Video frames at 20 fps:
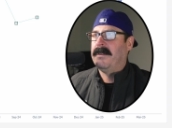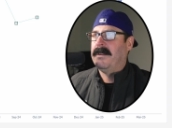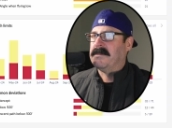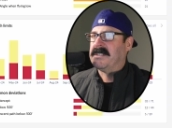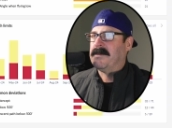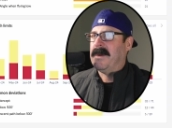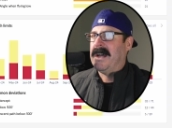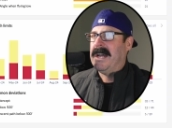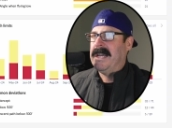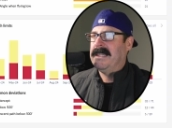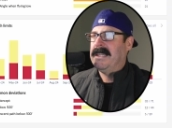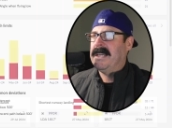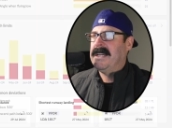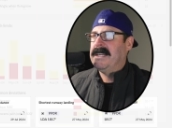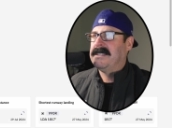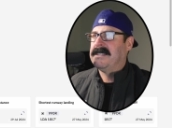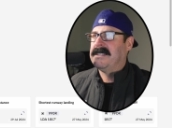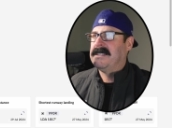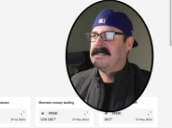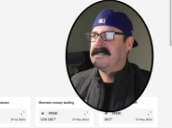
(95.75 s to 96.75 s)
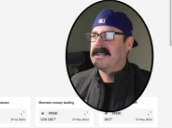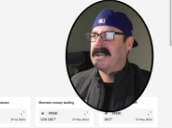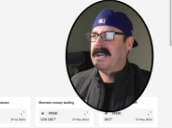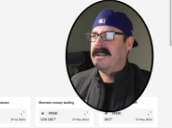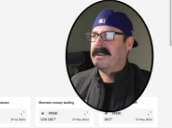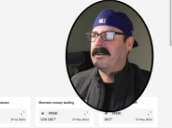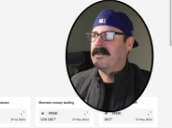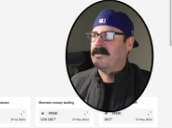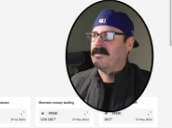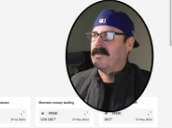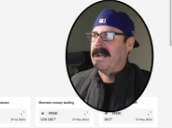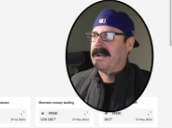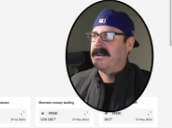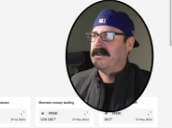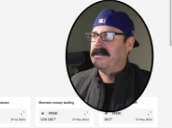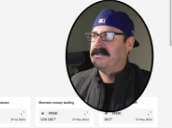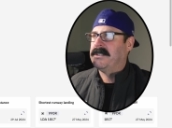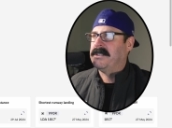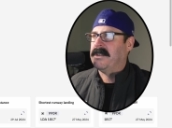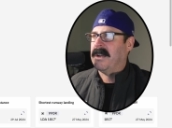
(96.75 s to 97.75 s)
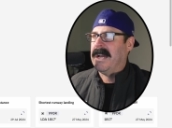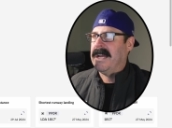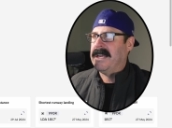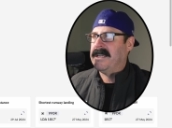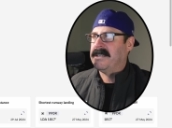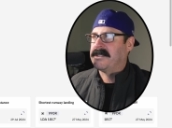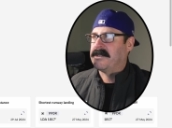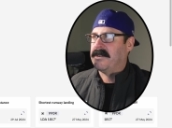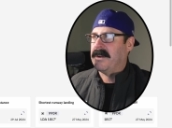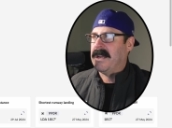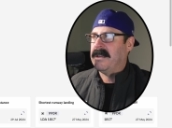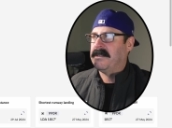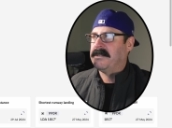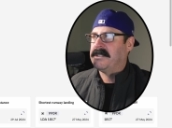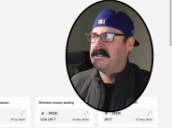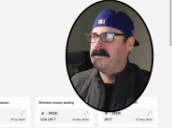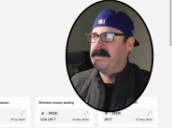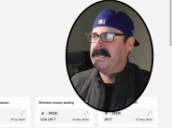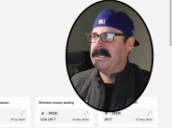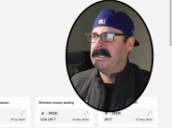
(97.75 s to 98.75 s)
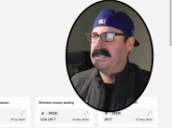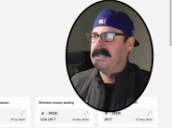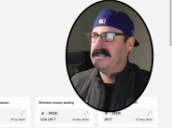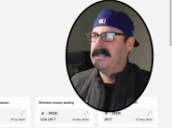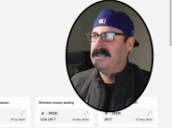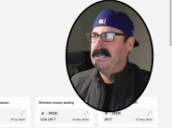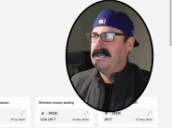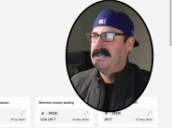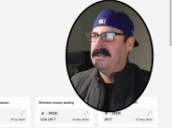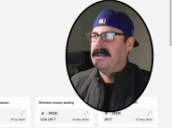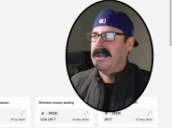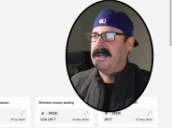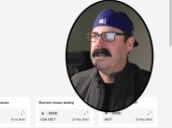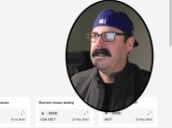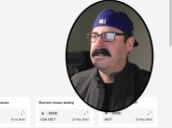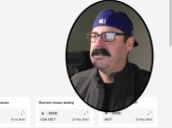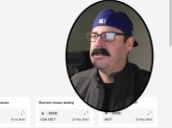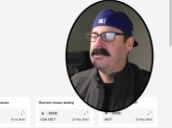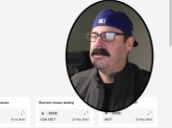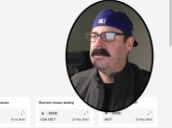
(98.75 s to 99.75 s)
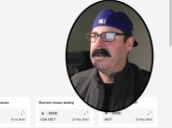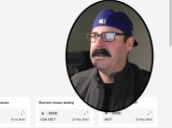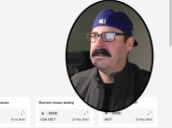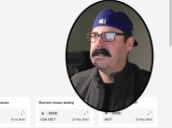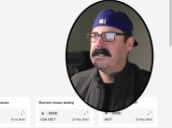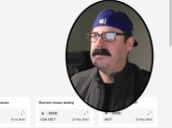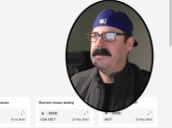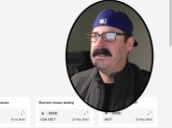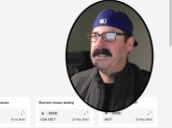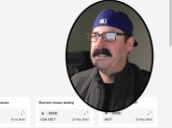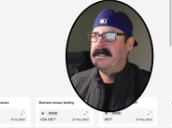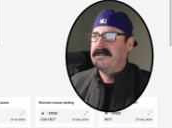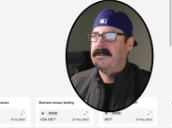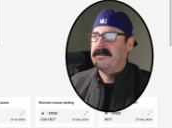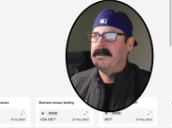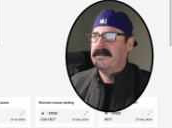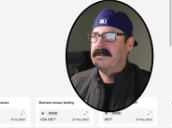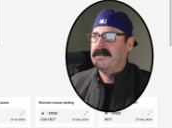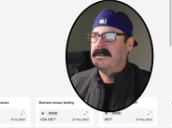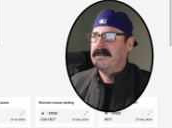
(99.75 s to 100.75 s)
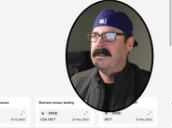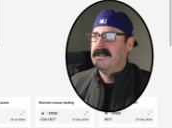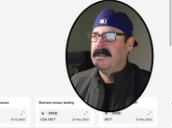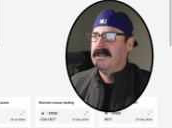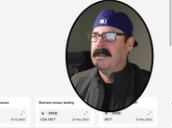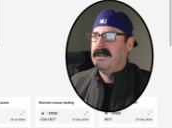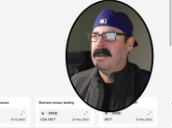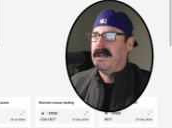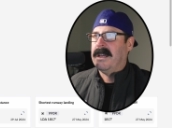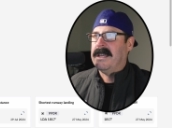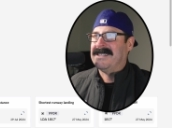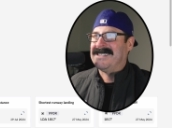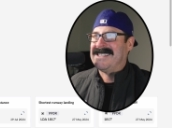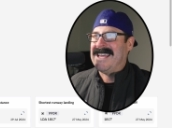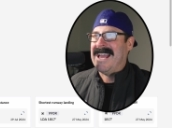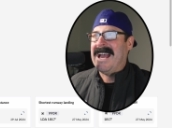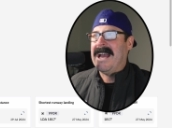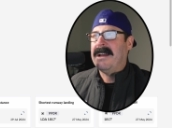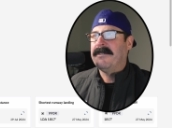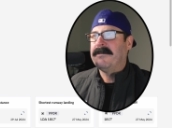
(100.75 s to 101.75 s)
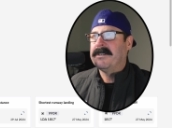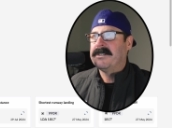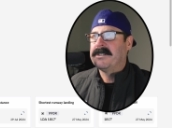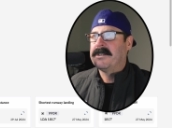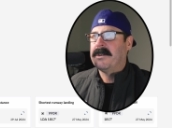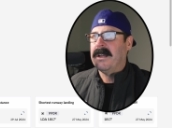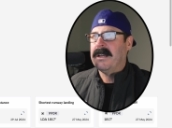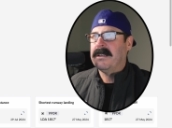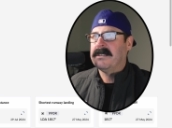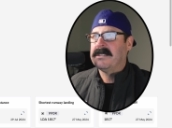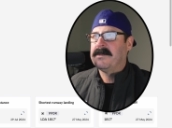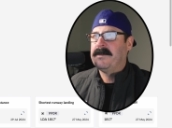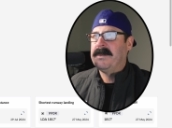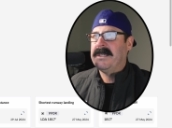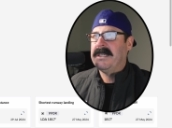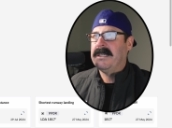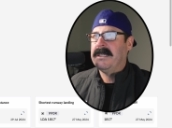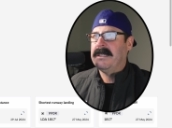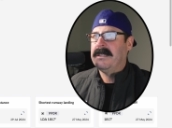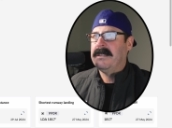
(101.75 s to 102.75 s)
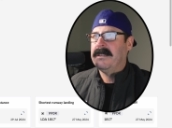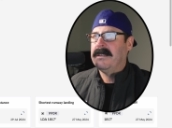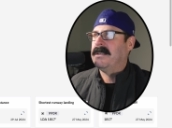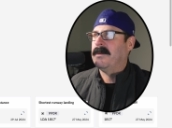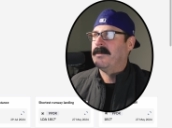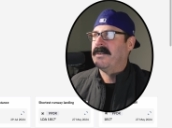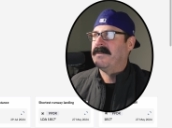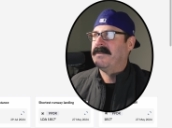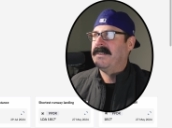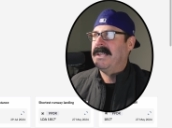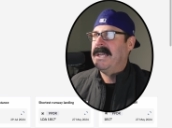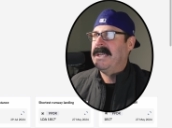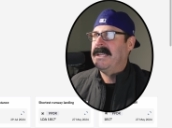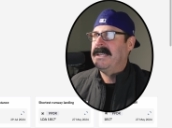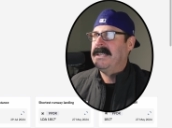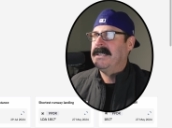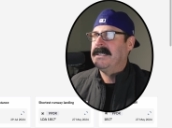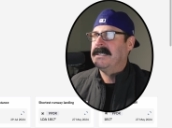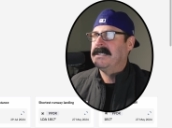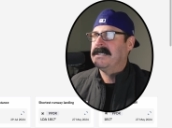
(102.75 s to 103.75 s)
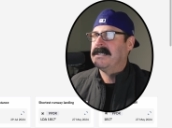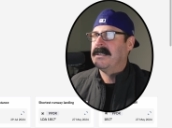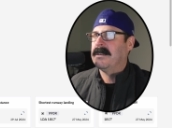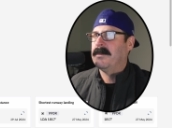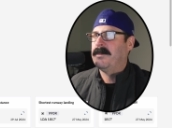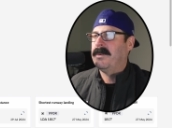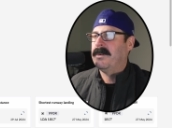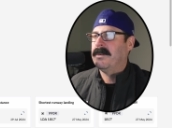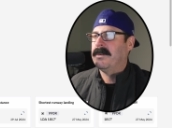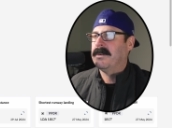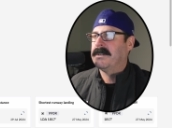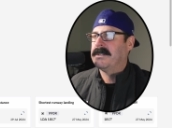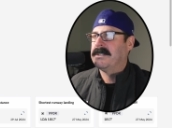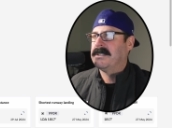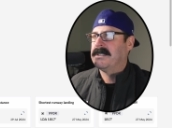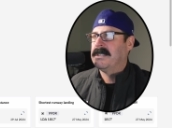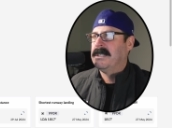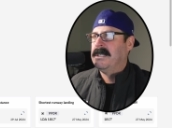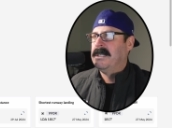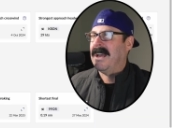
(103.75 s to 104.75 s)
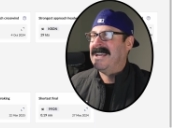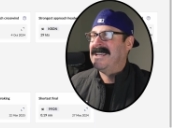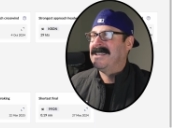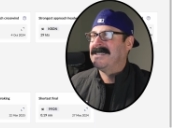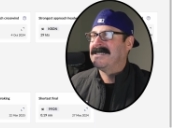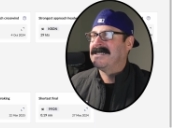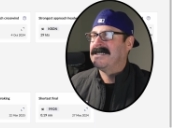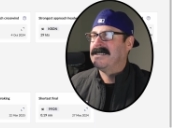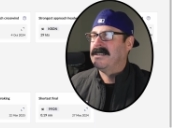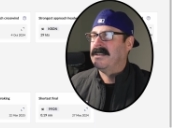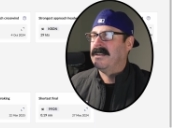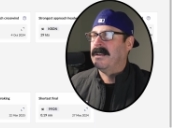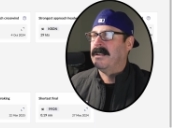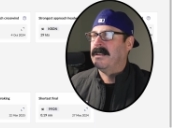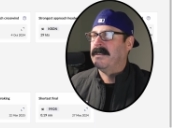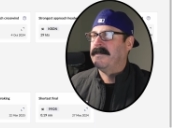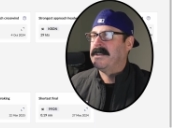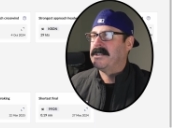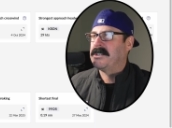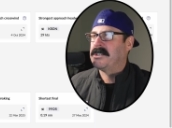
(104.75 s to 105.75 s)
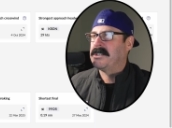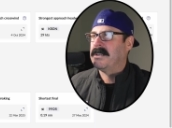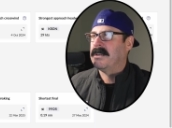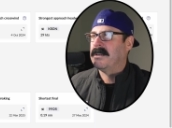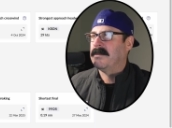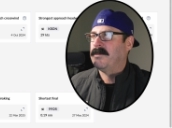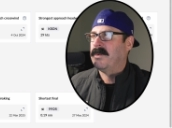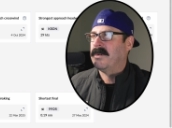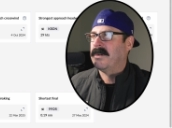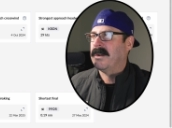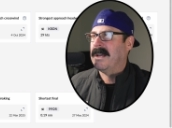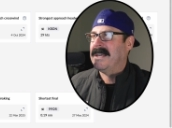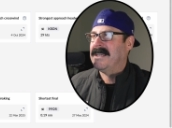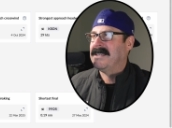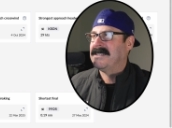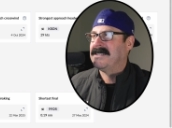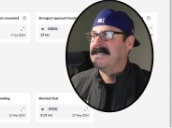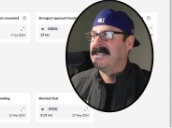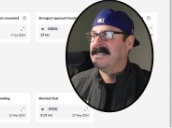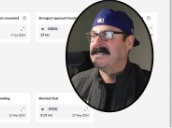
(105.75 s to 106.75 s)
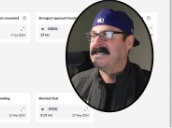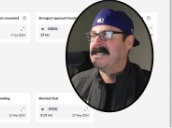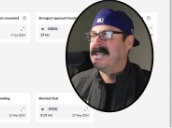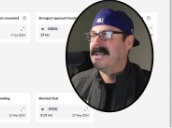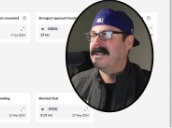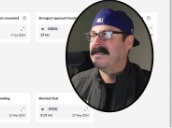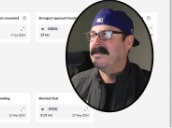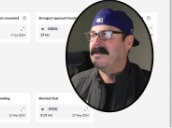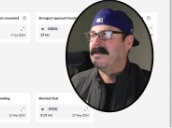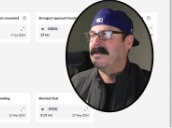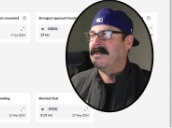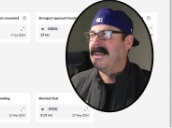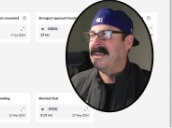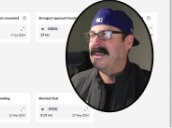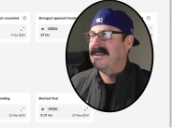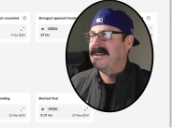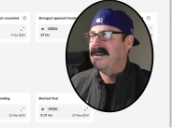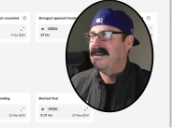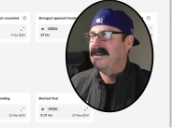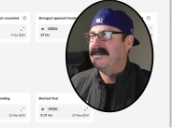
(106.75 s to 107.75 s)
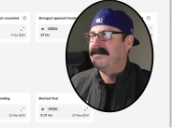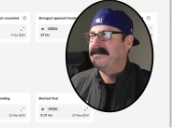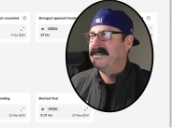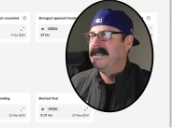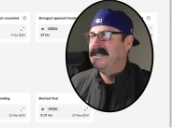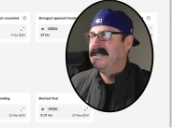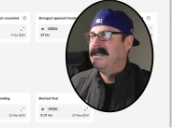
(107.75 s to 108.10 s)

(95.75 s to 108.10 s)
Some, some highlights. These are kind of your records, your highest ground speed, highest true airspeed, highest average ground speed, number of landings, airports, highest elevation airport, highest density altitude takeoff.